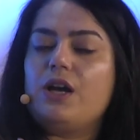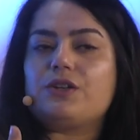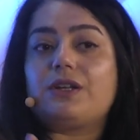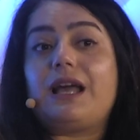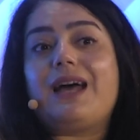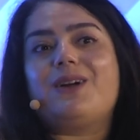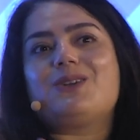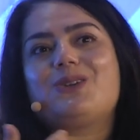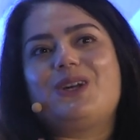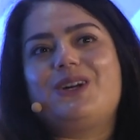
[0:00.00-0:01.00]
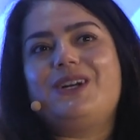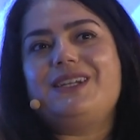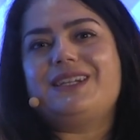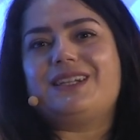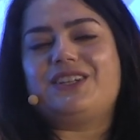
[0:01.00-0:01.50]
So that also
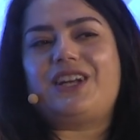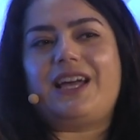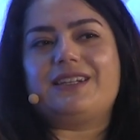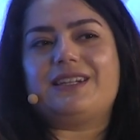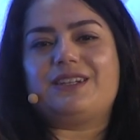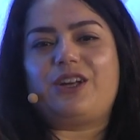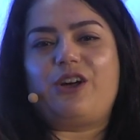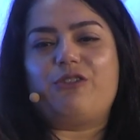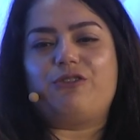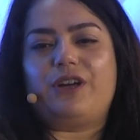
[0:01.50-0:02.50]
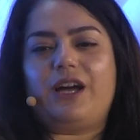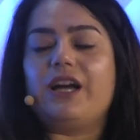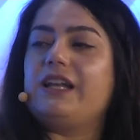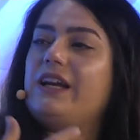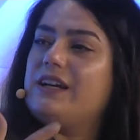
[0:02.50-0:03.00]
increases the chances of
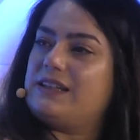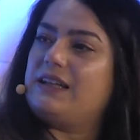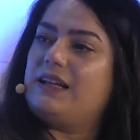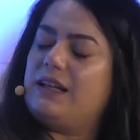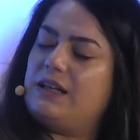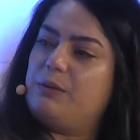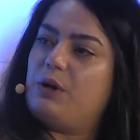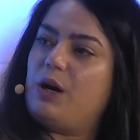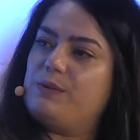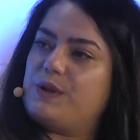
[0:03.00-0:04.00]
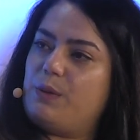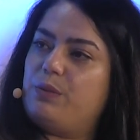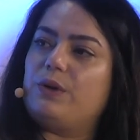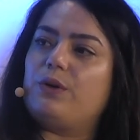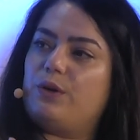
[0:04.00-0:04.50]
ideas that the data team comes up
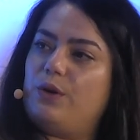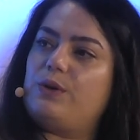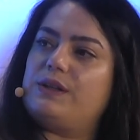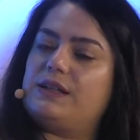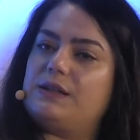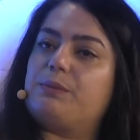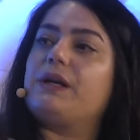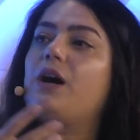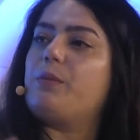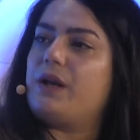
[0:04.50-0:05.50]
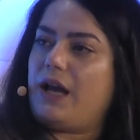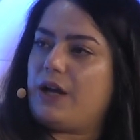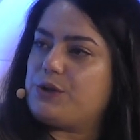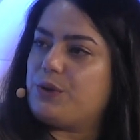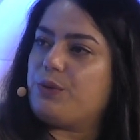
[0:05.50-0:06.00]
with or notices becoming
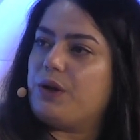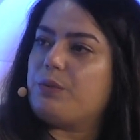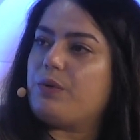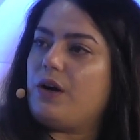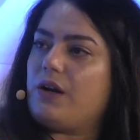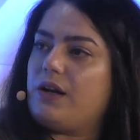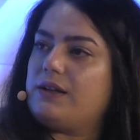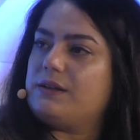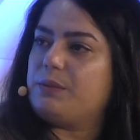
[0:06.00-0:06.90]
actual real products